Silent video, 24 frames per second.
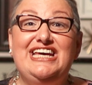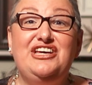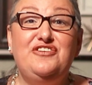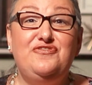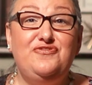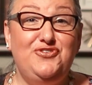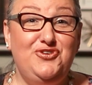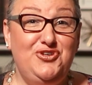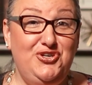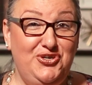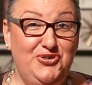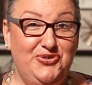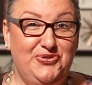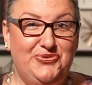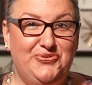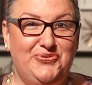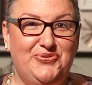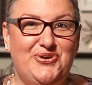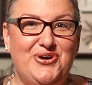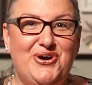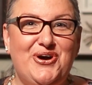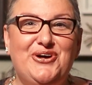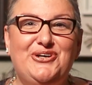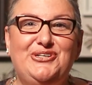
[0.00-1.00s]
If you
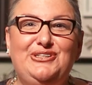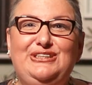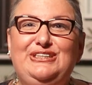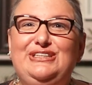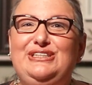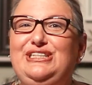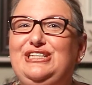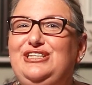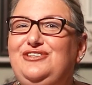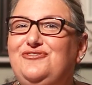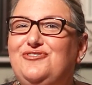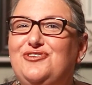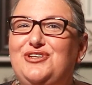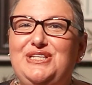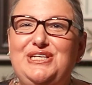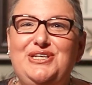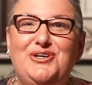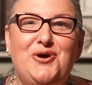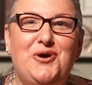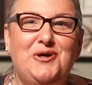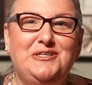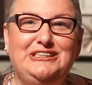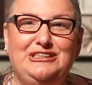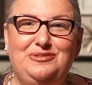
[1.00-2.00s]
are looking for
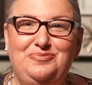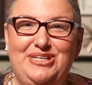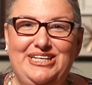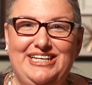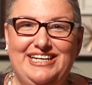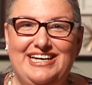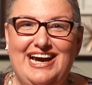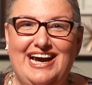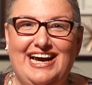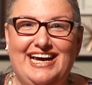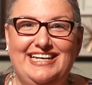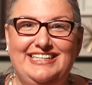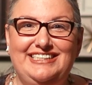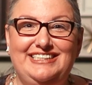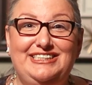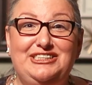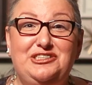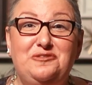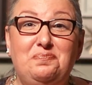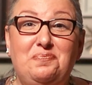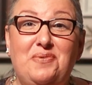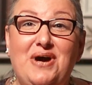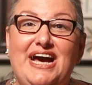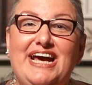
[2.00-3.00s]
the ultimate guide
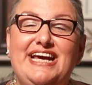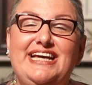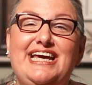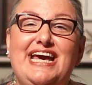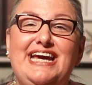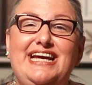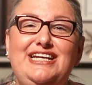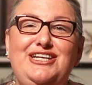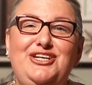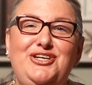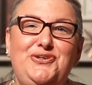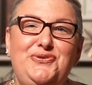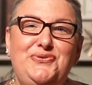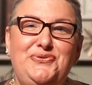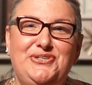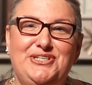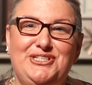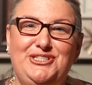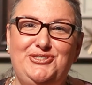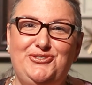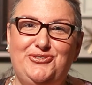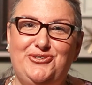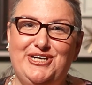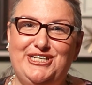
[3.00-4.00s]
to buying a new
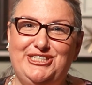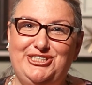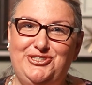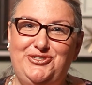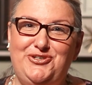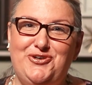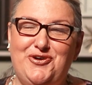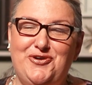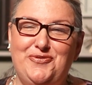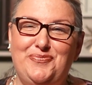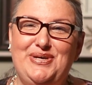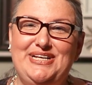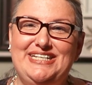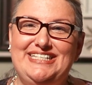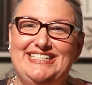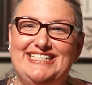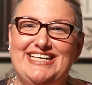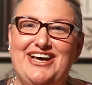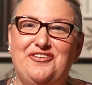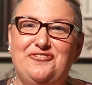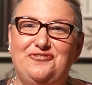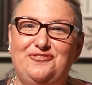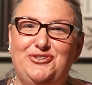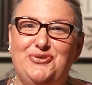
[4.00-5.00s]
construction home in
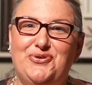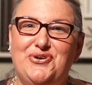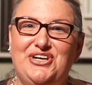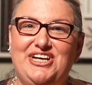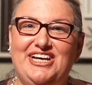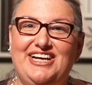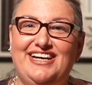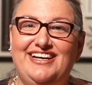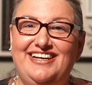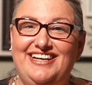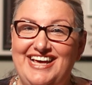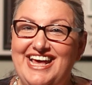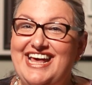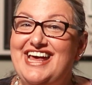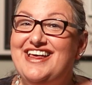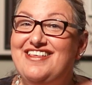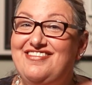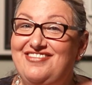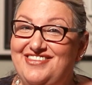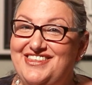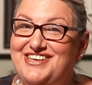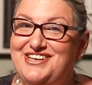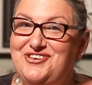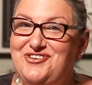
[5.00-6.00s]
South Florida,
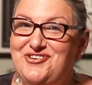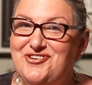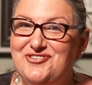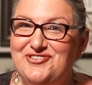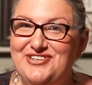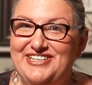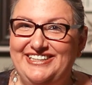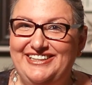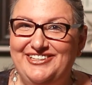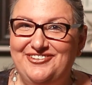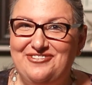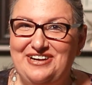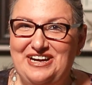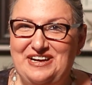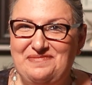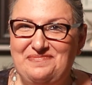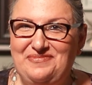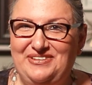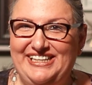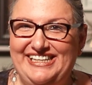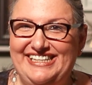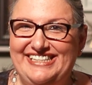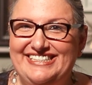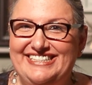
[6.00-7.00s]
then you're in the right
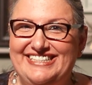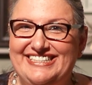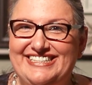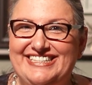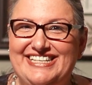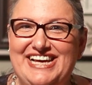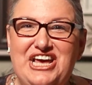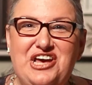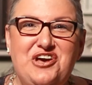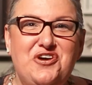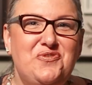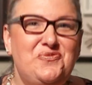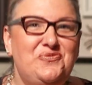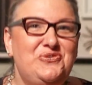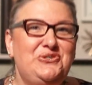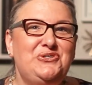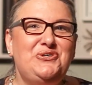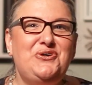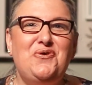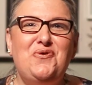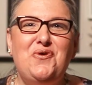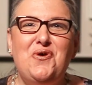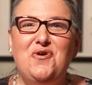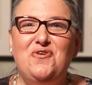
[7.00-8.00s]
place. We'll
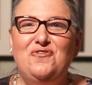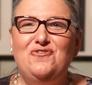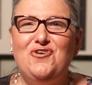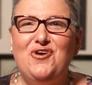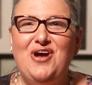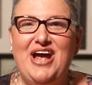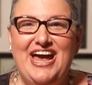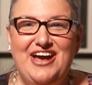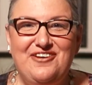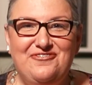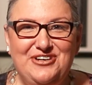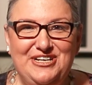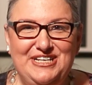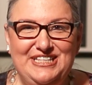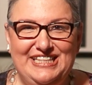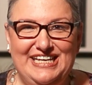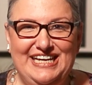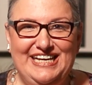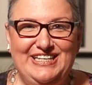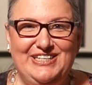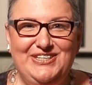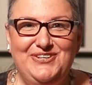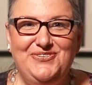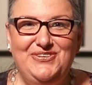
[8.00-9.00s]
go over
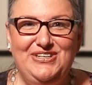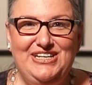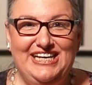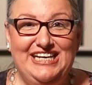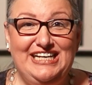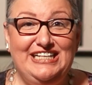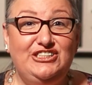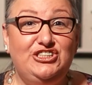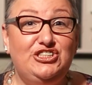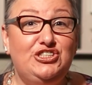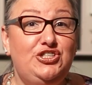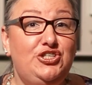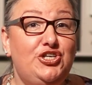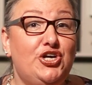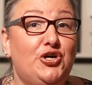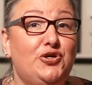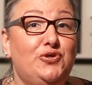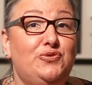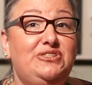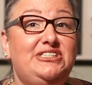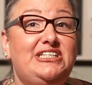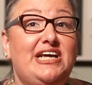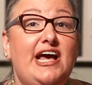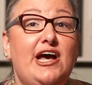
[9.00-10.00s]
everything you need to
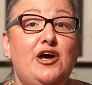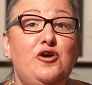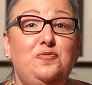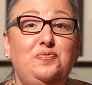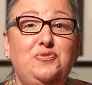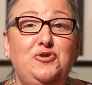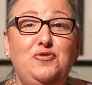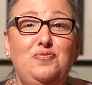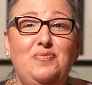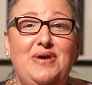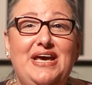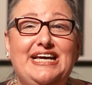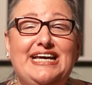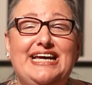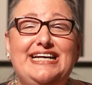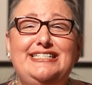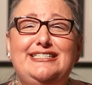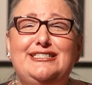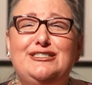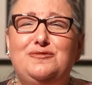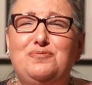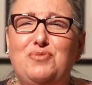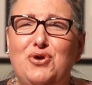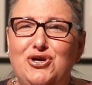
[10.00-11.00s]
know to help you make a
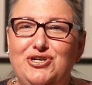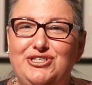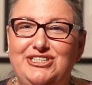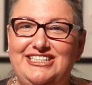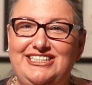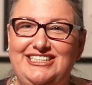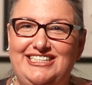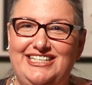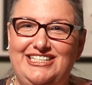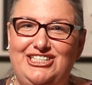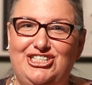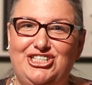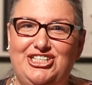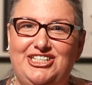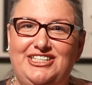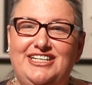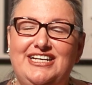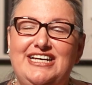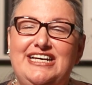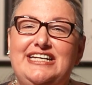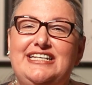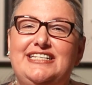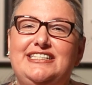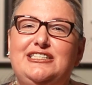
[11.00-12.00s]
smart decision
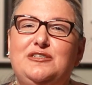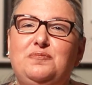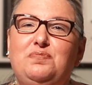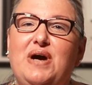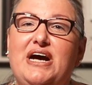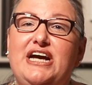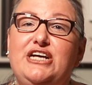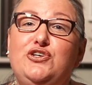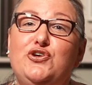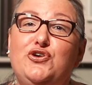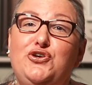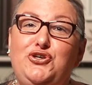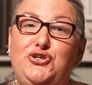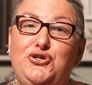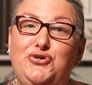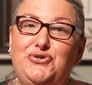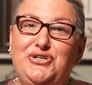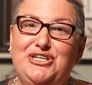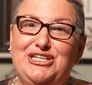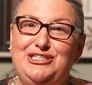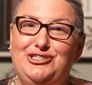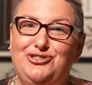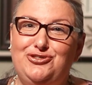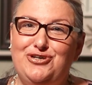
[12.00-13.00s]
to buy your new
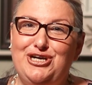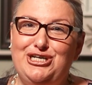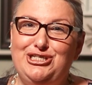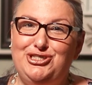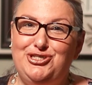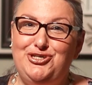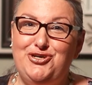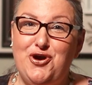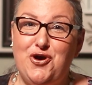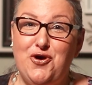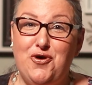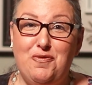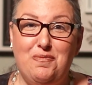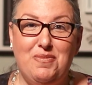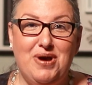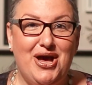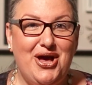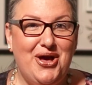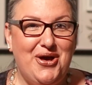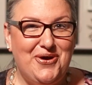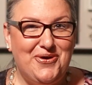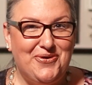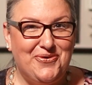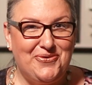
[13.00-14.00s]
construction home
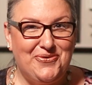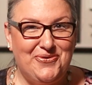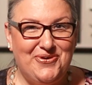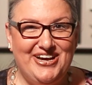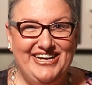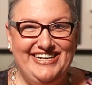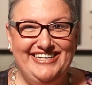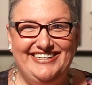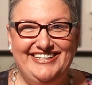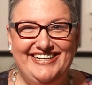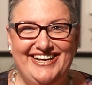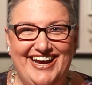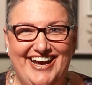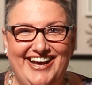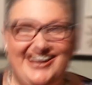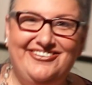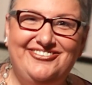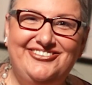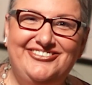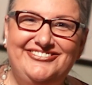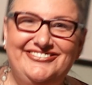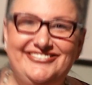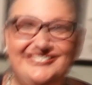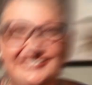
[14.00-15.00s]
right now.